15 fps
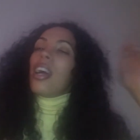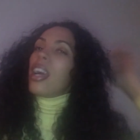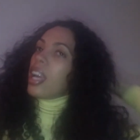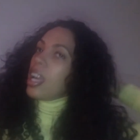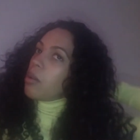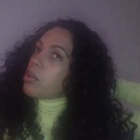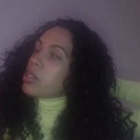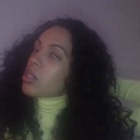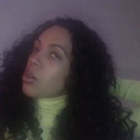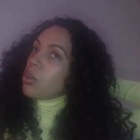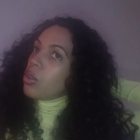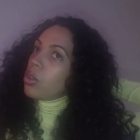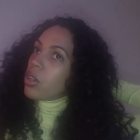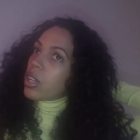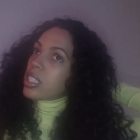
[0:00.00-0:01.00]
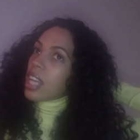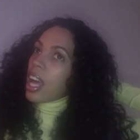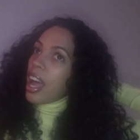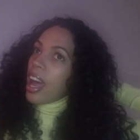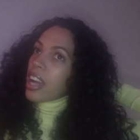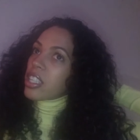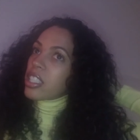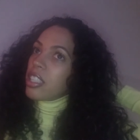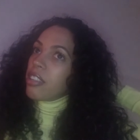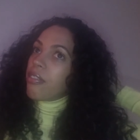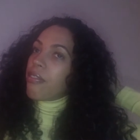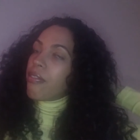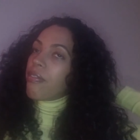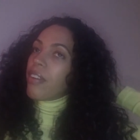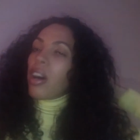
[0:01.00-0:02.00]
it was cool because I actually
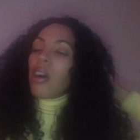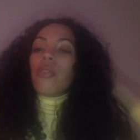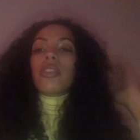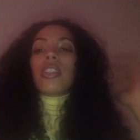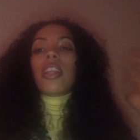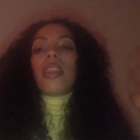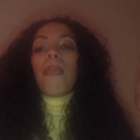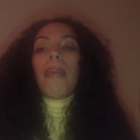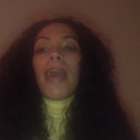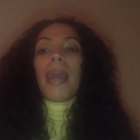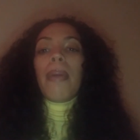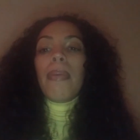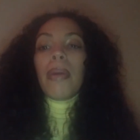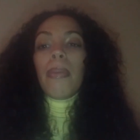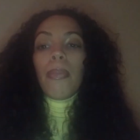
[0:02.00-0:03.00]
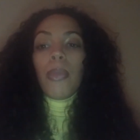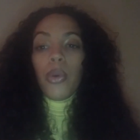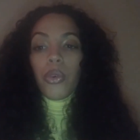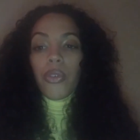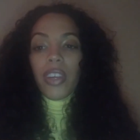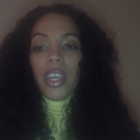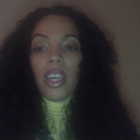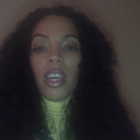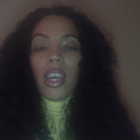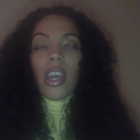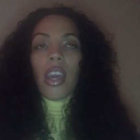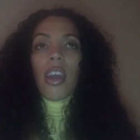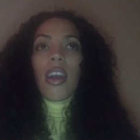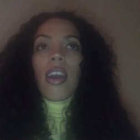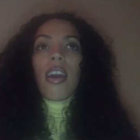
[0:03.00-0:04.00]
felt the baby moving,
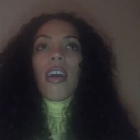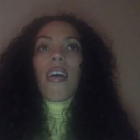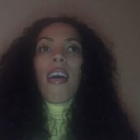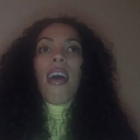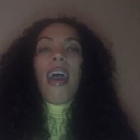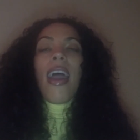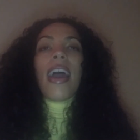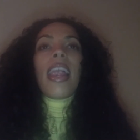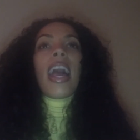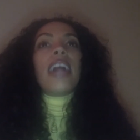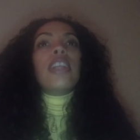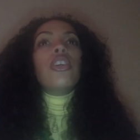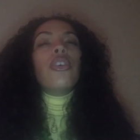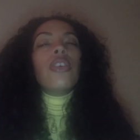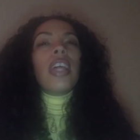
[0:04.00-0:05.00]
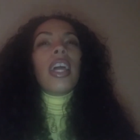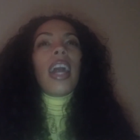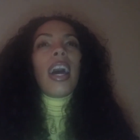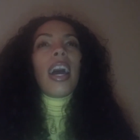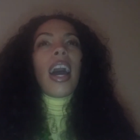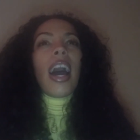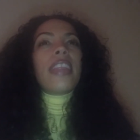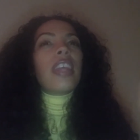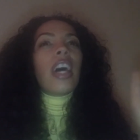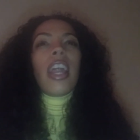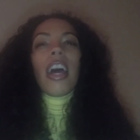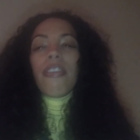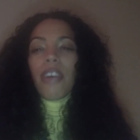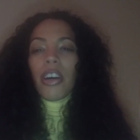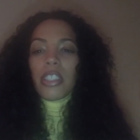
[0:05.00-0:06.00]
and I knew that I thought
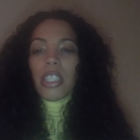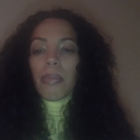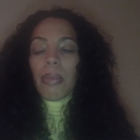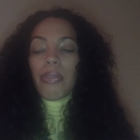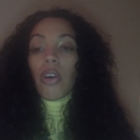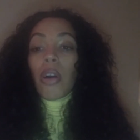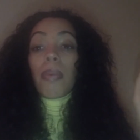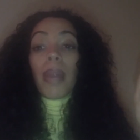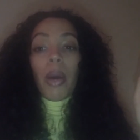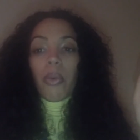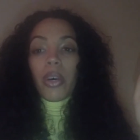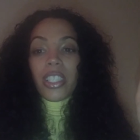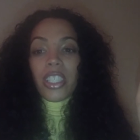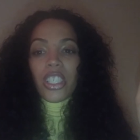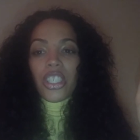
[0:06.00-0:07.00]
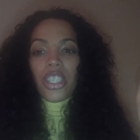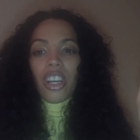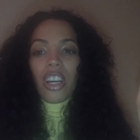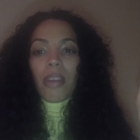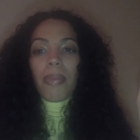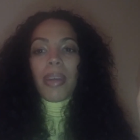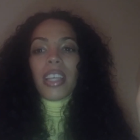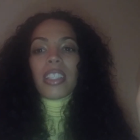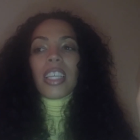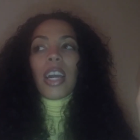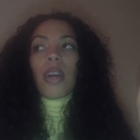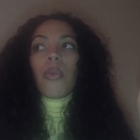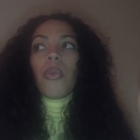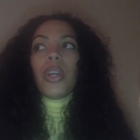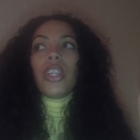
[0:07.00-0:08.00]
I felt it before, but I wasn't sure. But it's
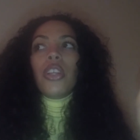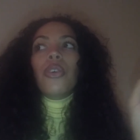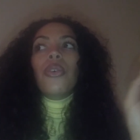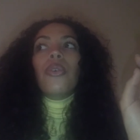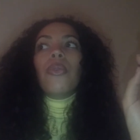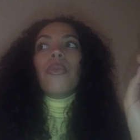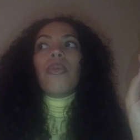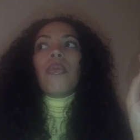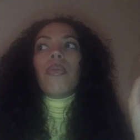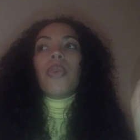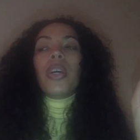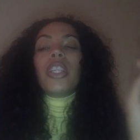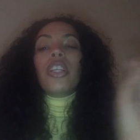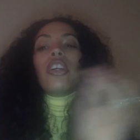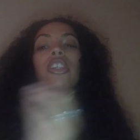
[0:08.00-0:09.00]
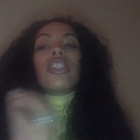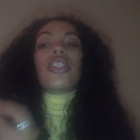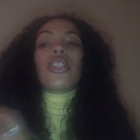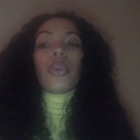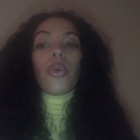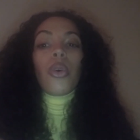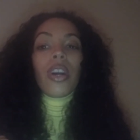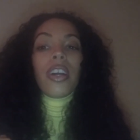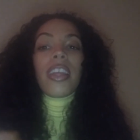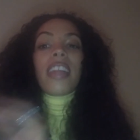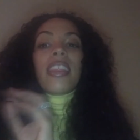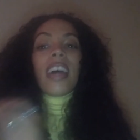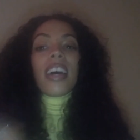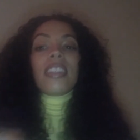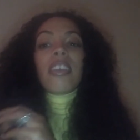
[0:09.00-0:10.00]
like when you're sure
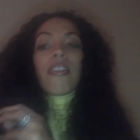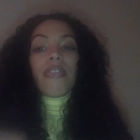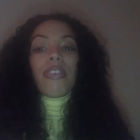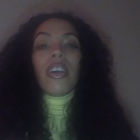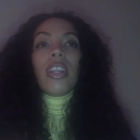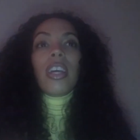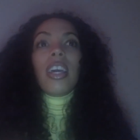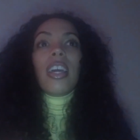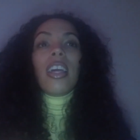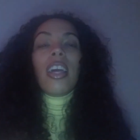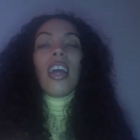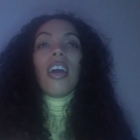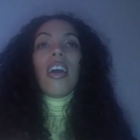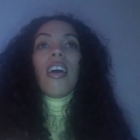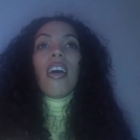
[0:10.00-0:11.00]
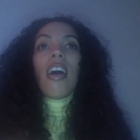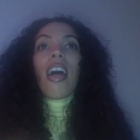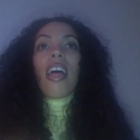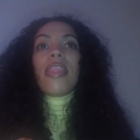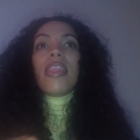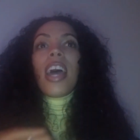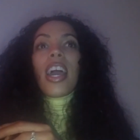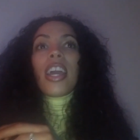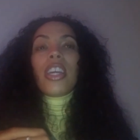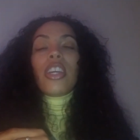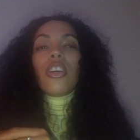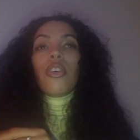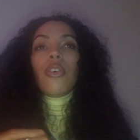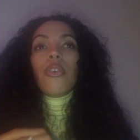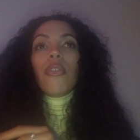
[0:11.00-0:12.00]
that that's the feeling that
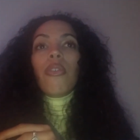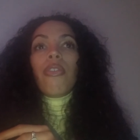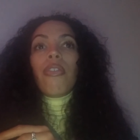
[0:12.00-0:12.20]
you're